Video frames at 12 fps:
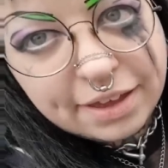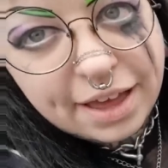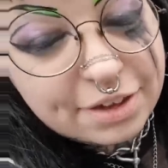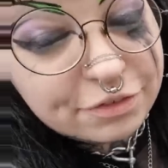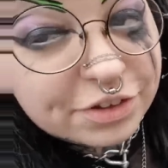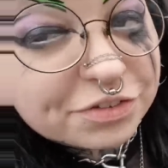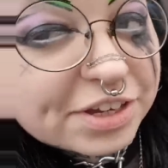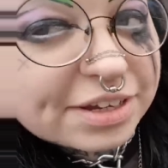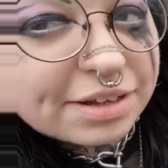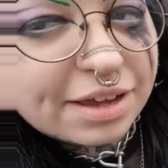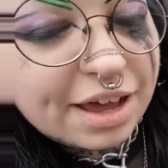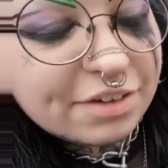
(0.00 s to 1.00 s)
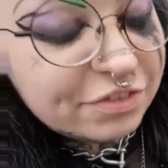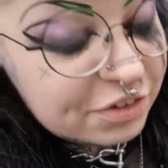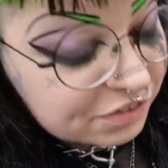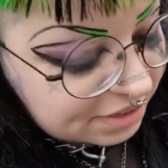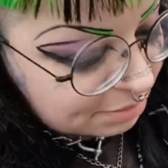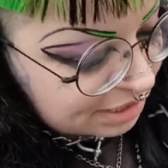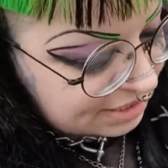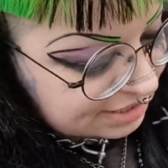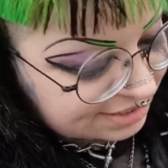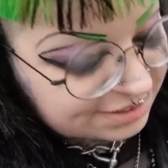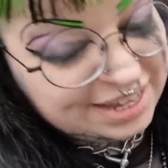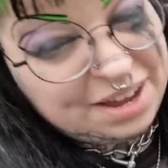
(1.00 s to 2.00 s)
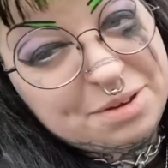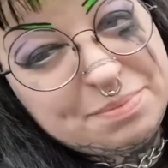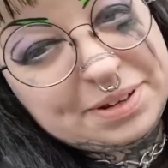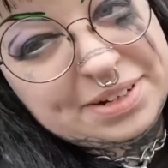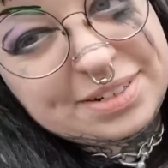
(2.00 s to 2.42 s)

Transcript: have 15, I have 15 minutes till they open,